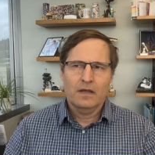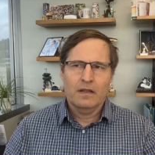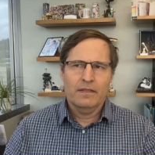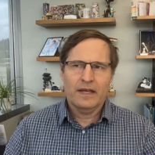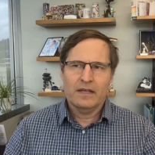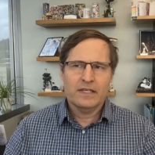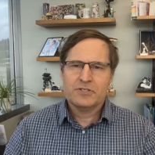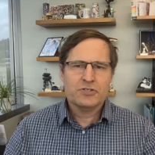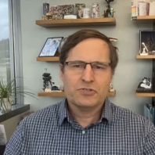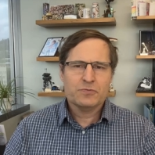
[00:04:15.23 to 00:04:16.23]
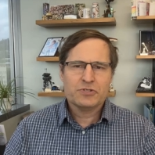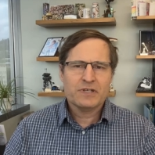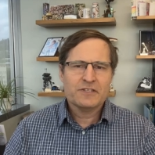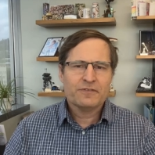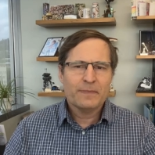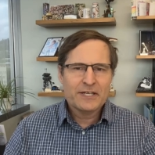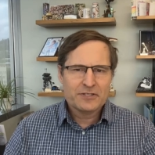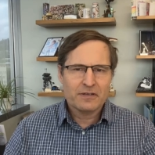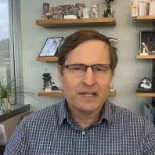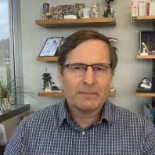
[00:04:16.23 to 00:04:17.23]
that it was
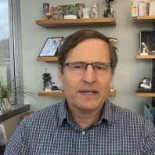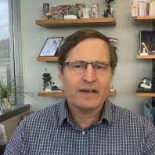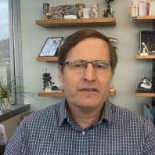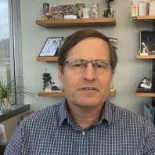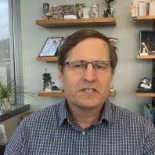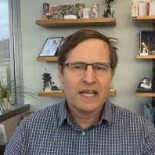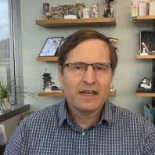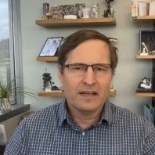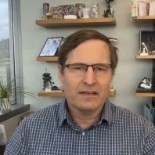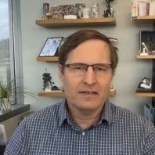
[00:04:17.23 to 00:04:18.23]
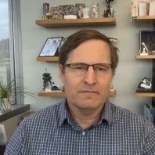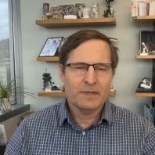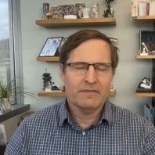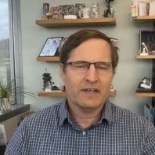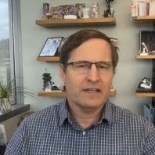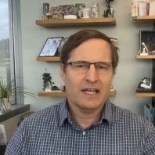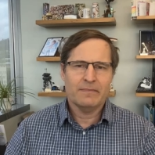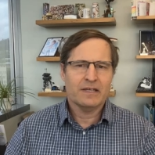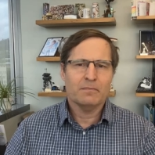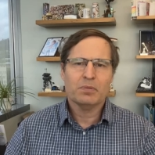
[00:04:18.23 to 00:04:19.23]
transformational. Like, my understanding of pelvic anatomy
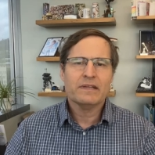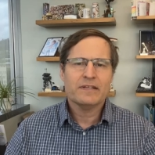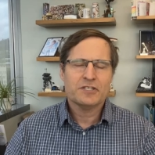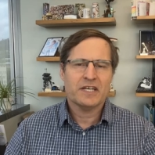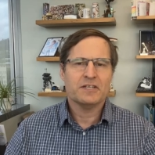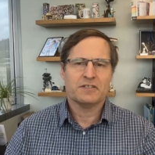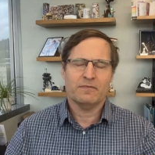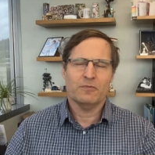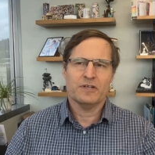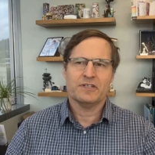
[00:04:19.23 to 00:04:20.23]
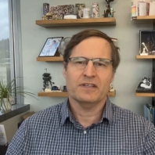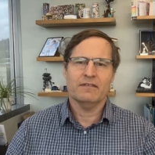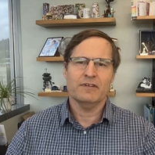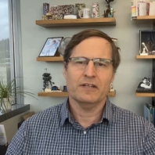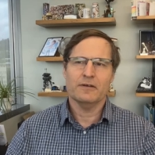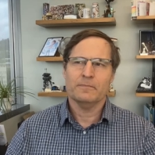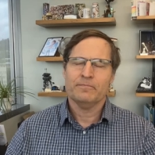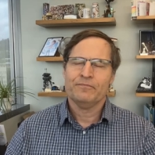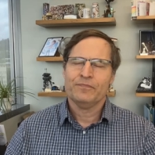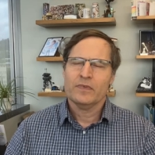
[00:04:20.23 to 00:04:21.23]
completely changed from watching that video.
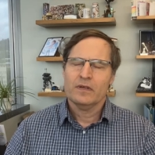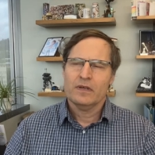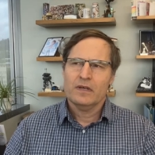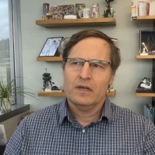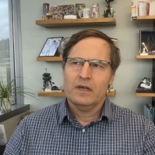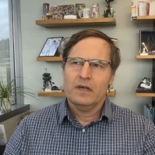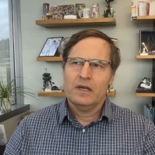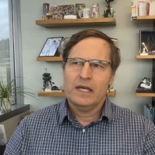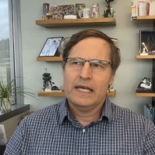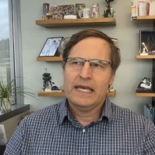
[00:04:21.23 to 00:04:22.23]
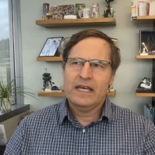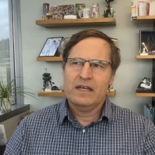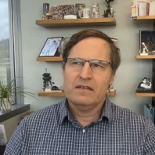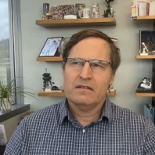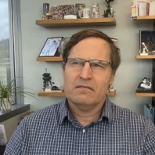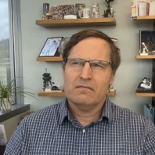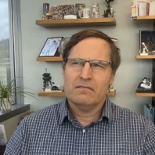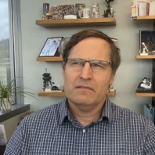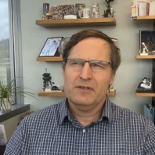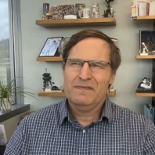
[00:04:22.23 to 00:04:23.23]
And
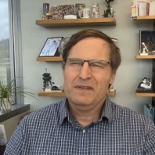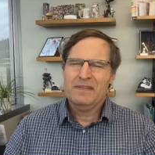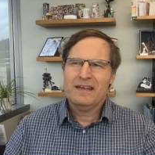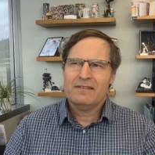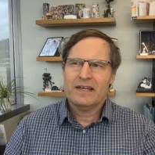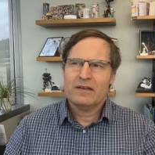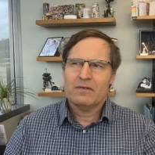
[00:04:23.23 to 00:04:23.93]
you have to think, like,